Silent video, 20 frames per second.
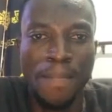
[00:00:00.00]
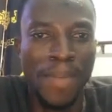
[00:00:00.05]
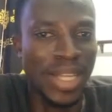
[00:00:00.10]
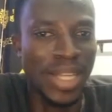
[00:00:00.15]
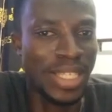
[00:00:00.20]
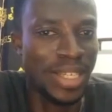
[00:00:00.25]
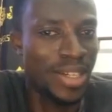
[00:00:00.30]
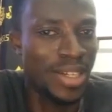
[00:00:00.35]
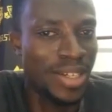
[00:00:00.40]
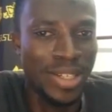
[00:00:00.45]

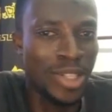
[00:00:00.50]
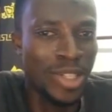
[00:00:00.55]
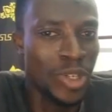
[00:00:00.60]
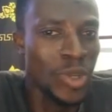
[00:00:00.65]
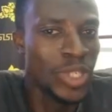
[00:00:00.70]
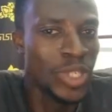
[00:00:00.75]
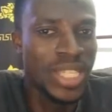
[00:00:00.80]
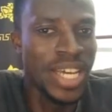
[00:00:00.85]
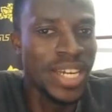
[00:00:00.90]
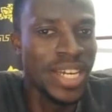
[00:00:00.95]
But did
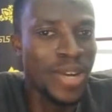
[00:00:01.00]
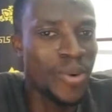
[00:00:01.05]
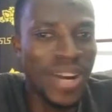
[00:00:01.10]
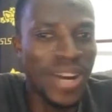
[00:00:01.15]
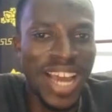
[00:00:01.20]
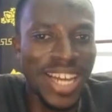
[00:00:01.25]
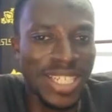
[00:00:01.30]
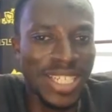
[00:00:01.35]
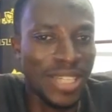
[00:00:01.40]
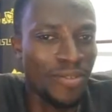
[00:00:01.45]
you see any
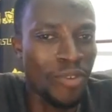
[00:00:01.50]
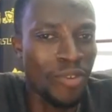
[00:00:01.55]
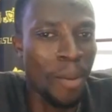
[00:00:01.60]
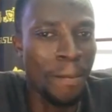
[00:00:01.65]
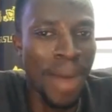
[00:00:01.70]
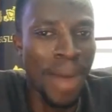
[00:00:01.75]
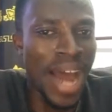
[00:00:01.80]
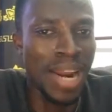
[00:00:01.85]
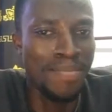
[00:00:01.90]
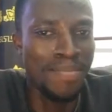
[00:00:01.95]
reaction
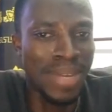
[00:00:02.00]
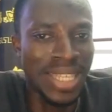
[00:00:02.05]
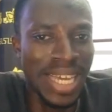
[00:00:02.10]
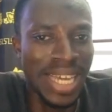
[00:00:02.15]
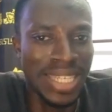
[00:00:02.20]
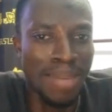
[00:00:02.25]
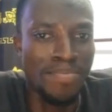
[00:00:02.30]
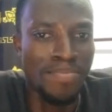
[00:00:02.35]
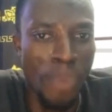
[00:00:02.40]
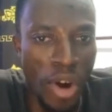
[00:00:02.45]
from Parliament
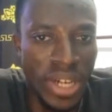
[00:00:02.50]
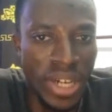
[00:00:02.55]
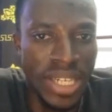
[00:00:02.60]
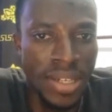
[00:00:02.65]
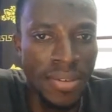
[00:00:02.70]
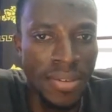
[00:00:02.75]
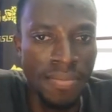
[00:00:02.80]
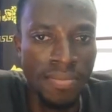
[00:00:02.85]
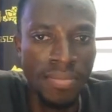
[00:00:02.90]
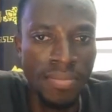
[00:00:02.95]
as a
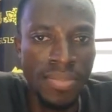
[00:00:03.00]
body?